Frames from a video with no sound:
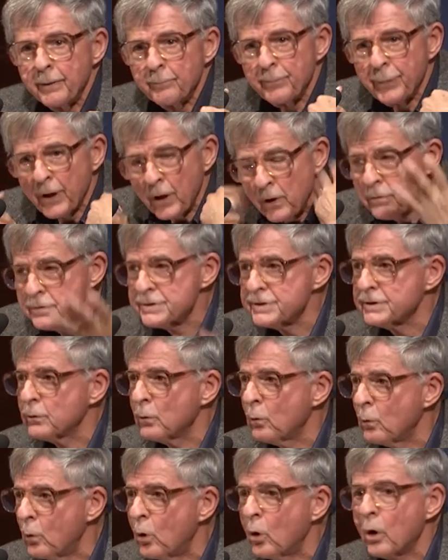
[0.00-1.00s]

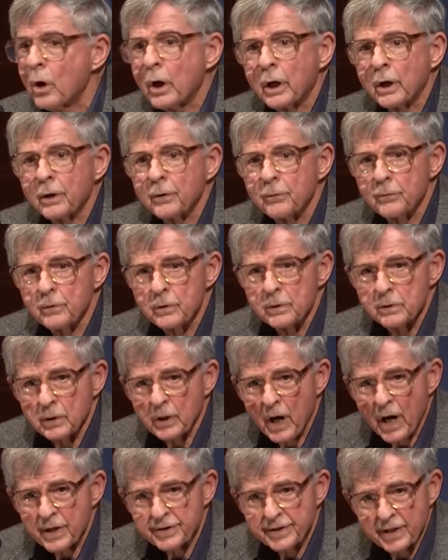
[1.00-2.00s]
post-war
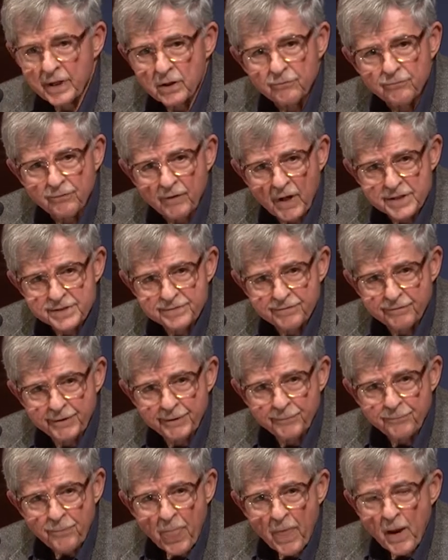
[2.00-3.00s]
continental philosophy,